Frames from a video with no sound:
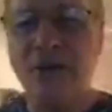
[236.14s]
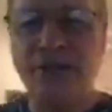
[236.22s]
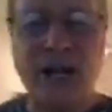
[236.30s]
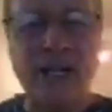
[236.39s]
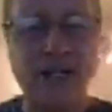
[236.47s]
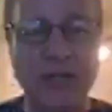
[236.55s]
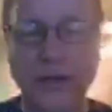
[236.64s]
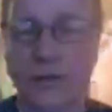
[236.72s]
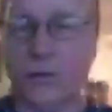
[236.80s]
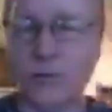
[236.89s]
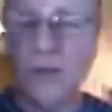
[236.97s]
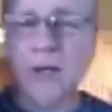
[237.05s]
I
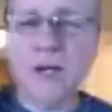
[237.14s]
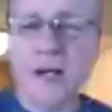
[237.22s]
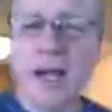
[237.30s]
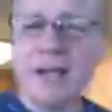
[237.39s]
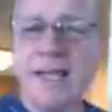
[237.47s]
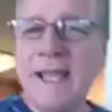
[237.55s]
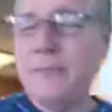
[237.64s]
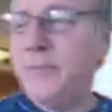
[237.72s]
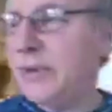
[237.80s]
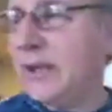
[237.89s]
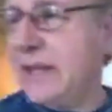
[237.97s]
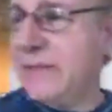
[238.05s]
knew. I can't
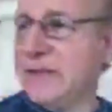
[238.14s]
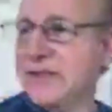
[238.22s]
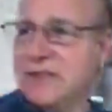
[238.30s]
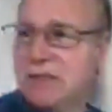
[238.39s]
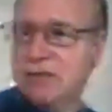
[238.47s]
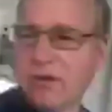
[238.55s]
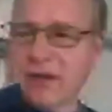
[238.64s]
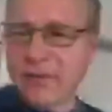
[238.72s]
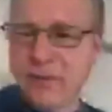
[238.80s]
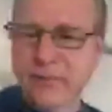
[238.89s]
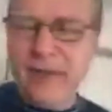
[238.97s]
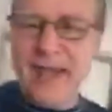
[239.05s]
believe this
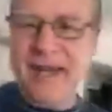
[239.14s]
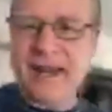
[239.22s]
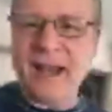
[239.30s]
incredible pen.